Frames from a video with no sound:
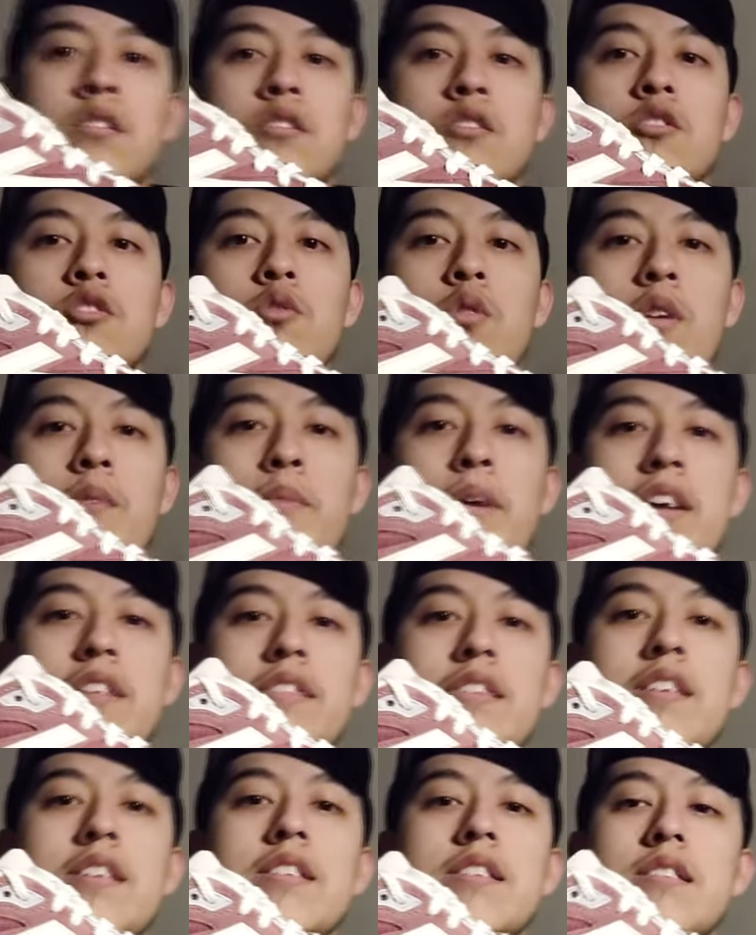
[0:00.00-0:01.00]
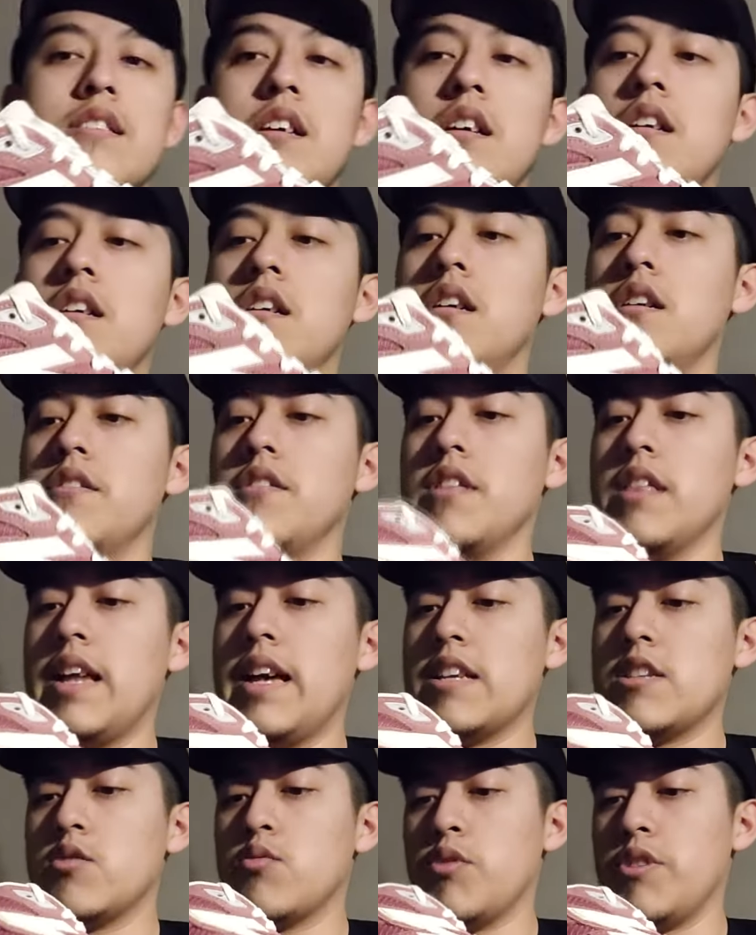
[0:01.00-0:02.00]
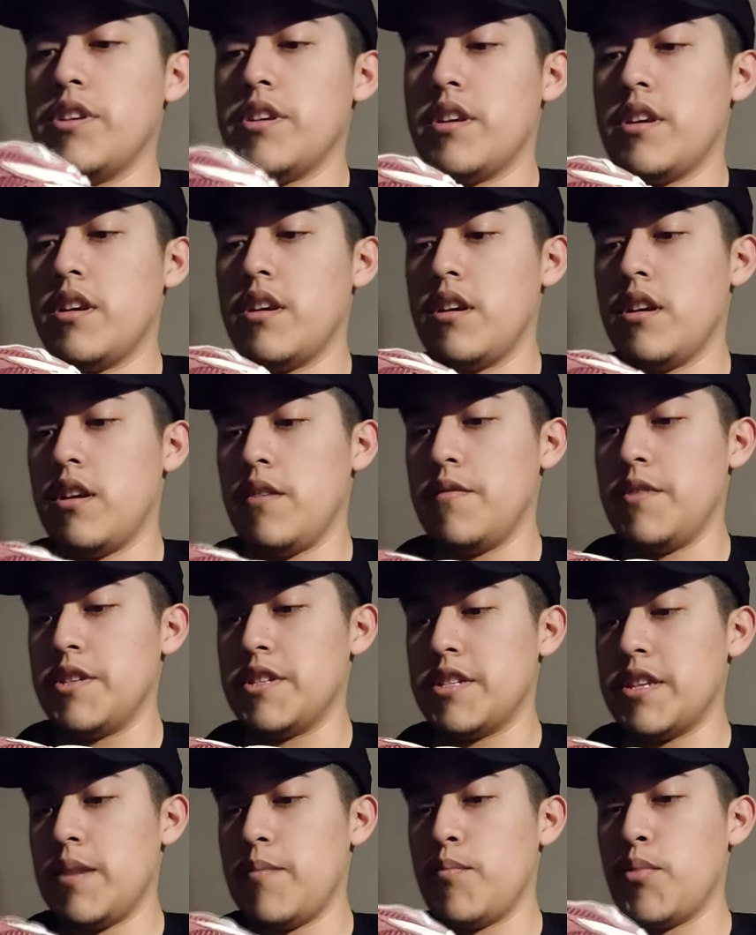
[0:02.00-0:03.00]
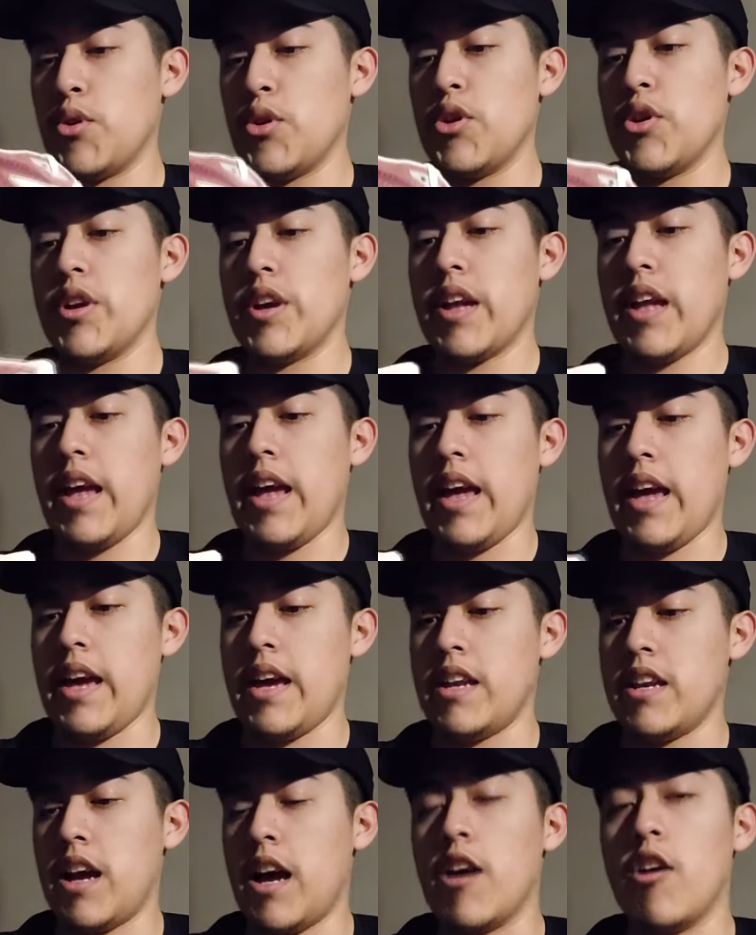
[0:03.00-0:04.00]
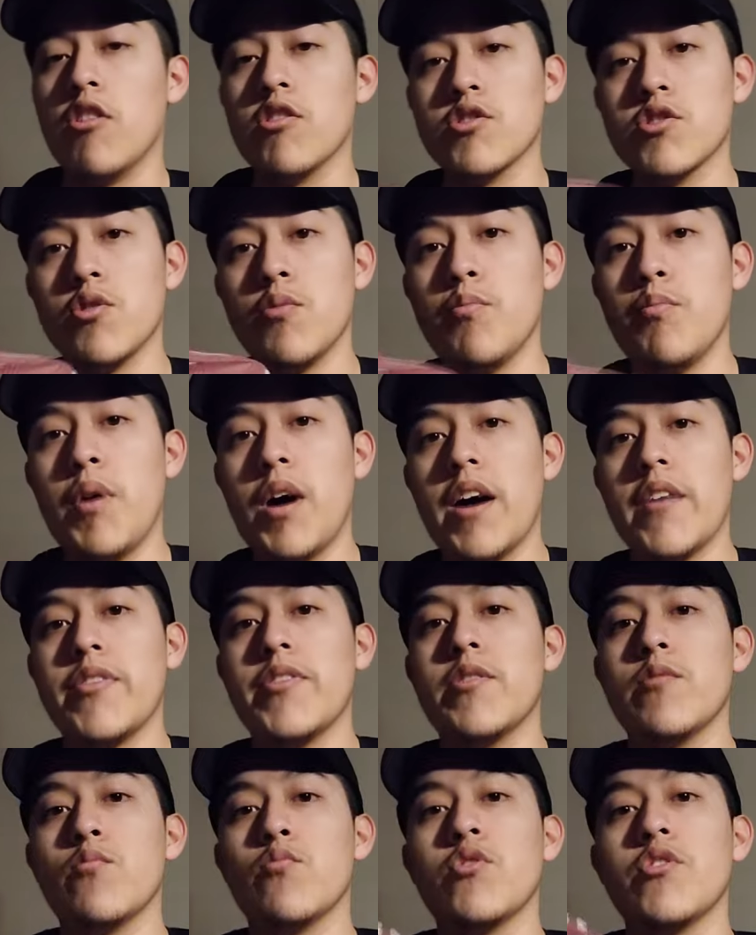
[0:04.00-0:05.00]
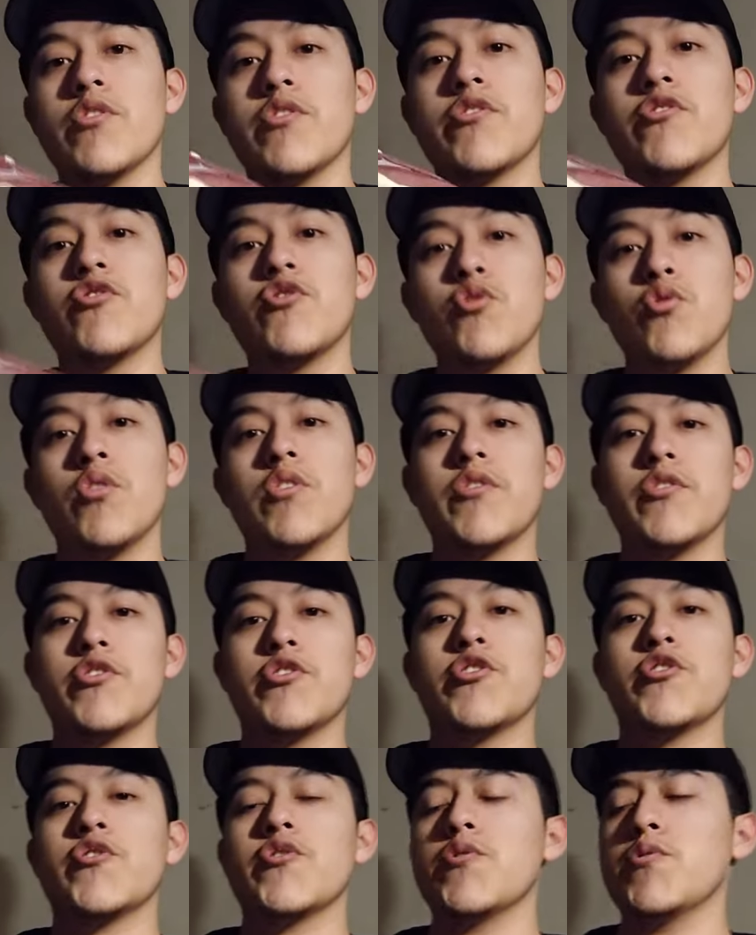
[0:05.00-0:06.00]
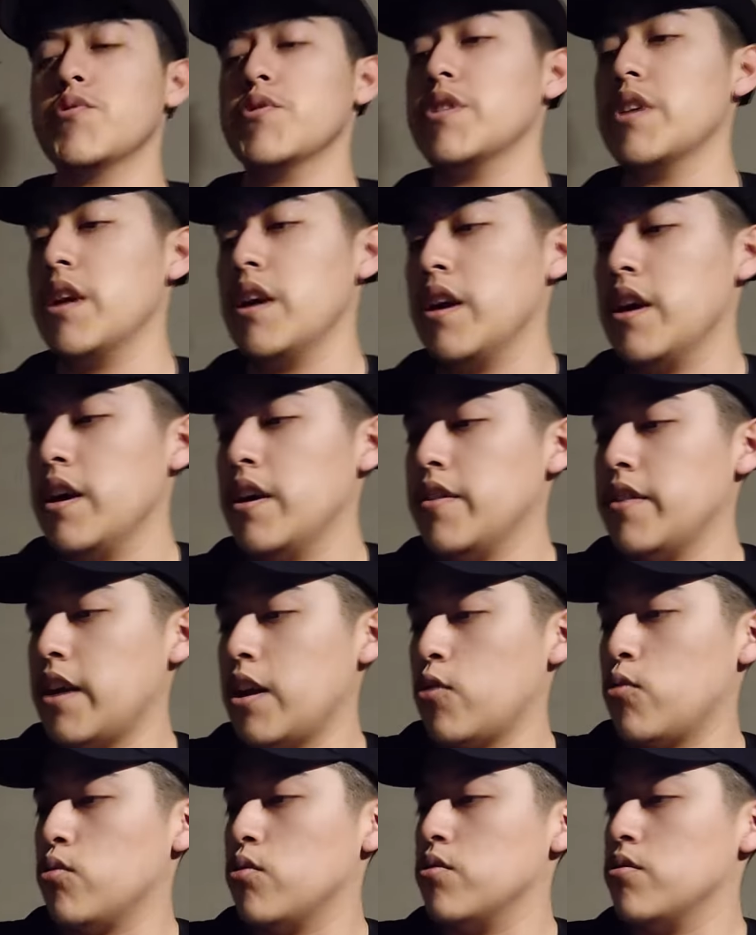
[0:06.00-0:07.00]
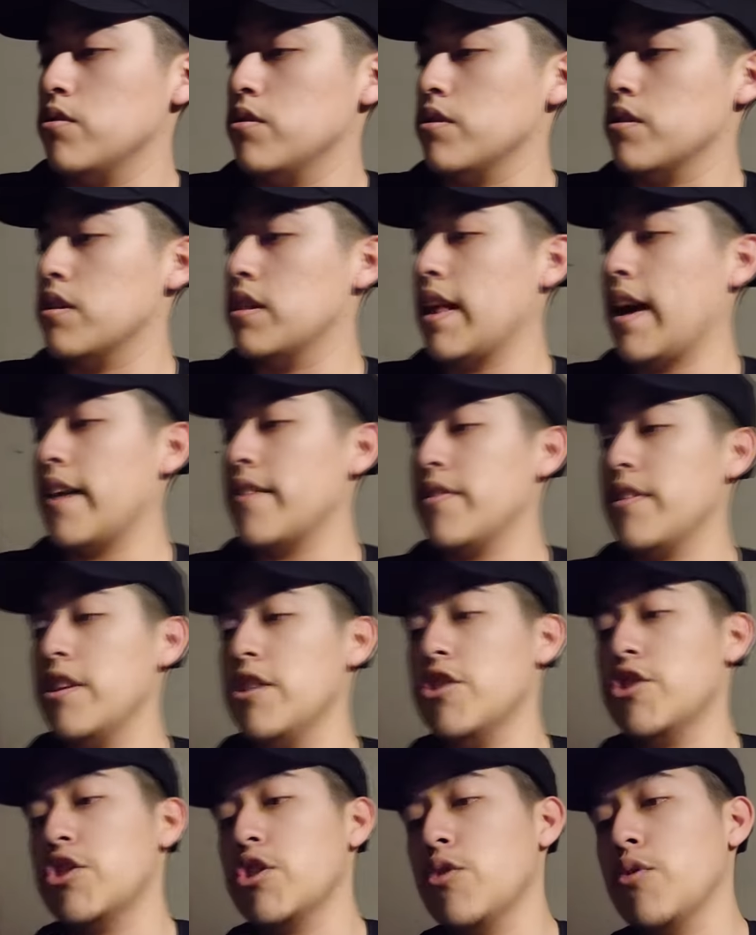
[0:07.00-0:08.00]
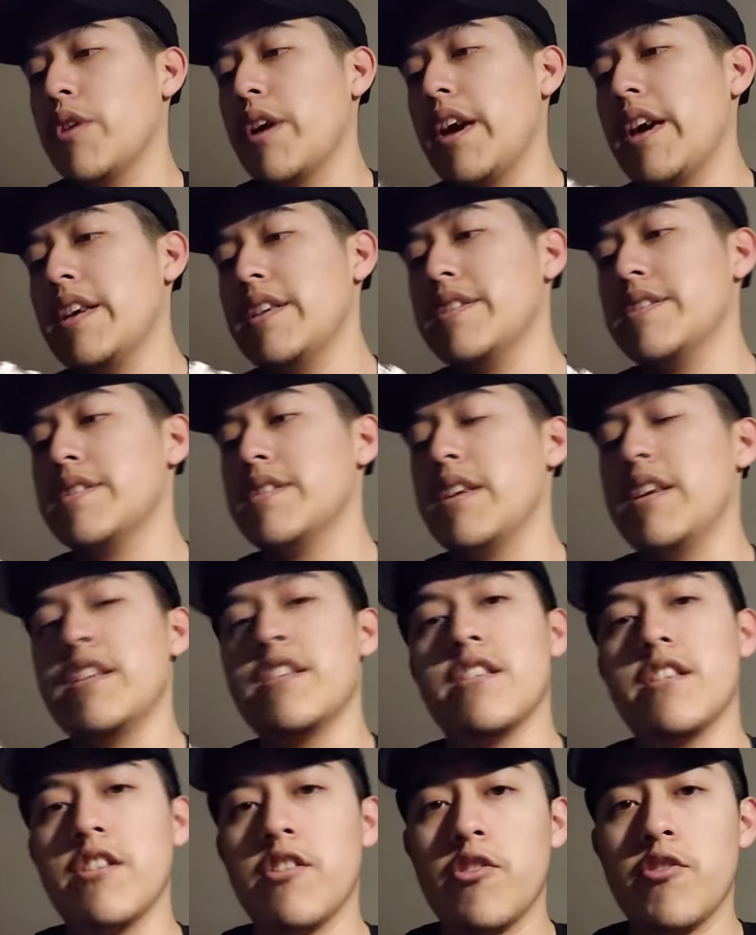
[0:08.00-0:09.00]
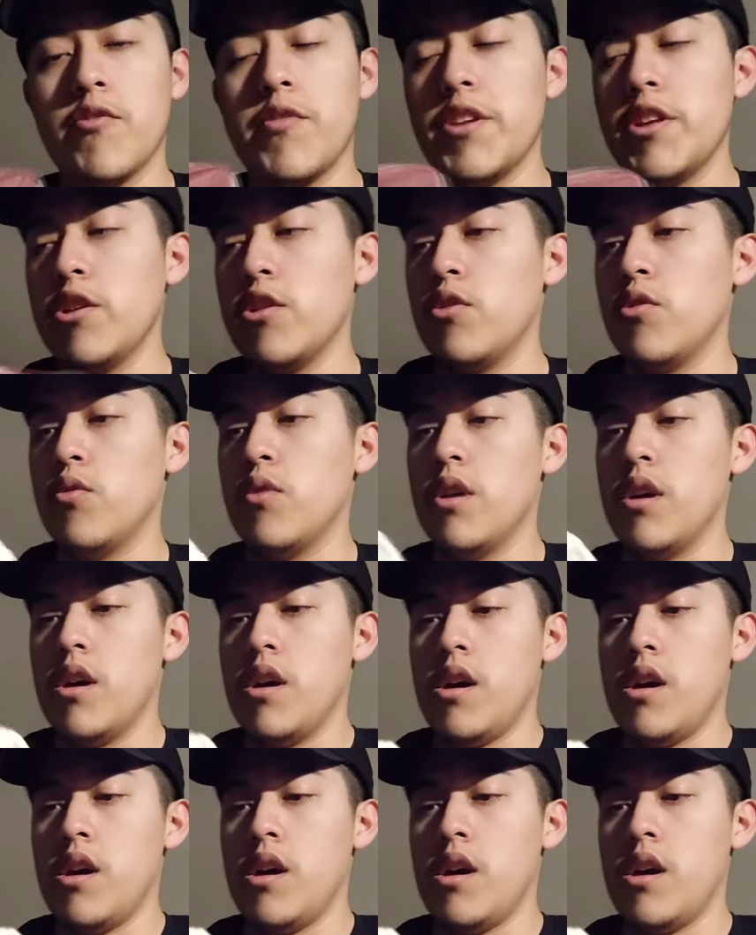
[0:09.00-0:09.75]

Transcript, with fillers: So I bought these the last week of December and I also bought them with two other shoes that I will gladly showcase in another video